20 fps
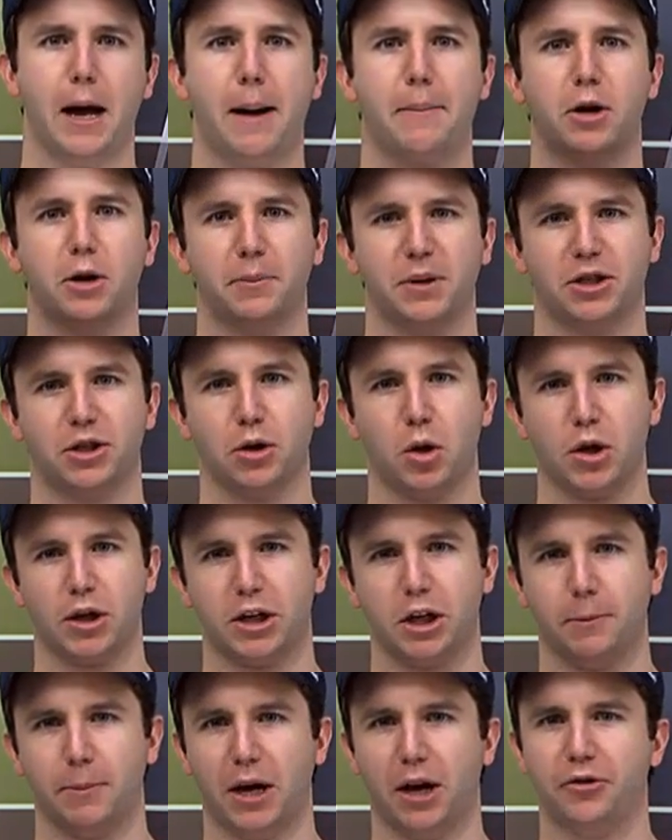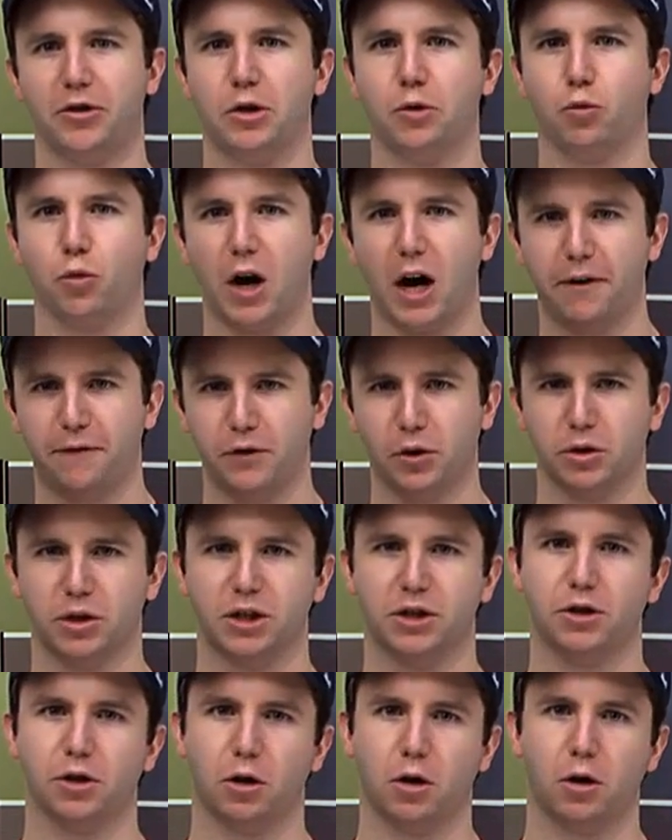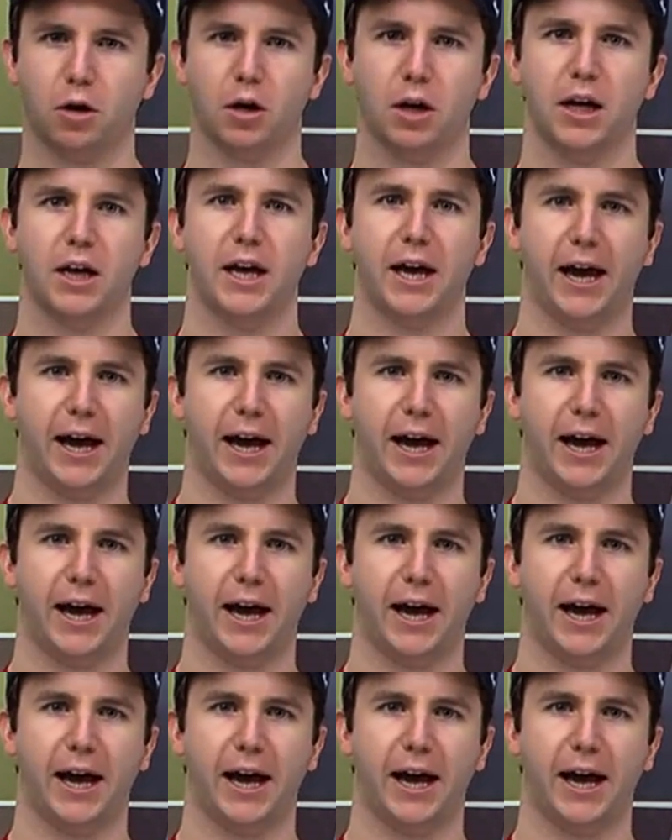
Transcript: I'm going to be talking about the Rafael Nadal